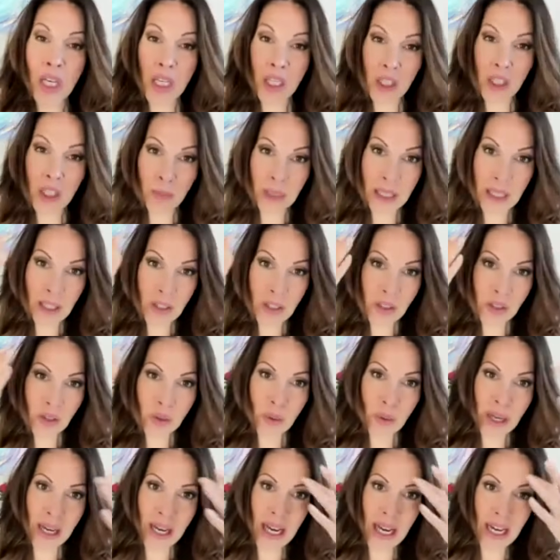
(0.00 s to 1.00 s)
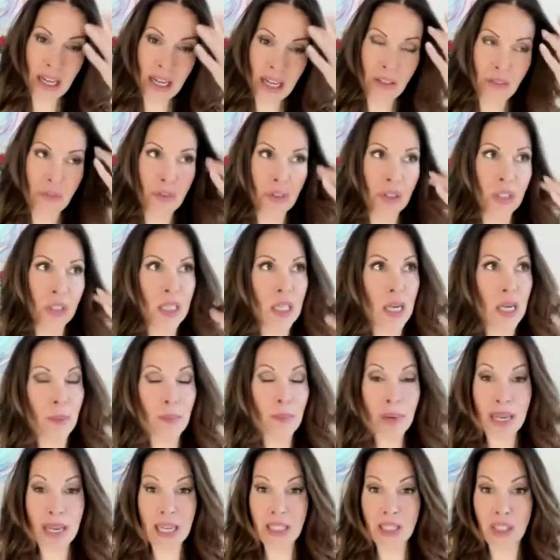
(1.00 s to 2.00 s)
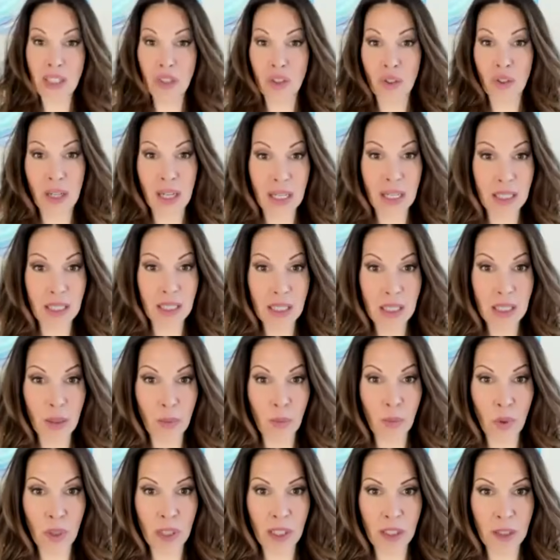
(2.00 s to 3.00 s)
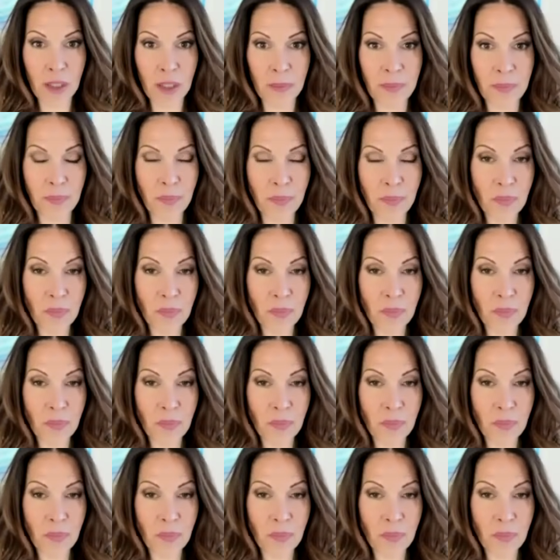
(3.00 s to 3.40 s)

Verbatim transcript: You may also have pain in your head somewhere,